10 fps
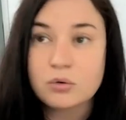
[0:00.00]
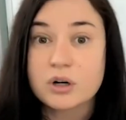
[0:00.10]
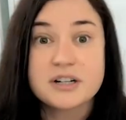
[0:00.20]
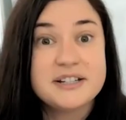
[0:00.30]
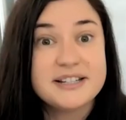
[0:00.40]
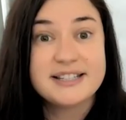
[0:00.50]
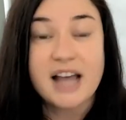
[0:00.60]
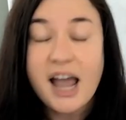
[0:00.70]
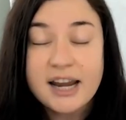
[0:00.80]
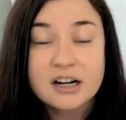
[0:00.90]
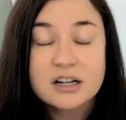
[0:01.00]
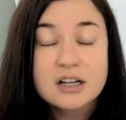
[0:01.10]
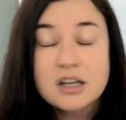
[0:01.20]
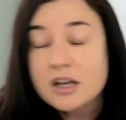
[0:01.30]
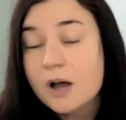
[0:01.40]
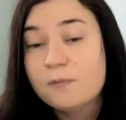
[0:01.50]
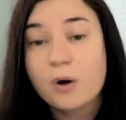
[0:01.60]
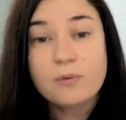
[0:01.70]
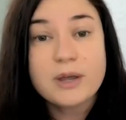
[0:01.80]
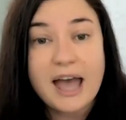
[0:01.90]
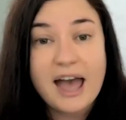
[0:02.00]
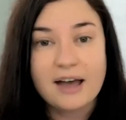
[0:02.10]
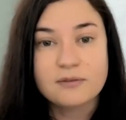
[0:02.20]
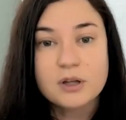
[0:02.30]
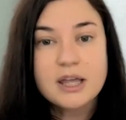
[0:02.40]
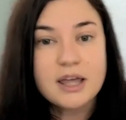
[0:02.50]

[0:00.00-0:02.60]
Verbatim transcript: or a desire of what we have.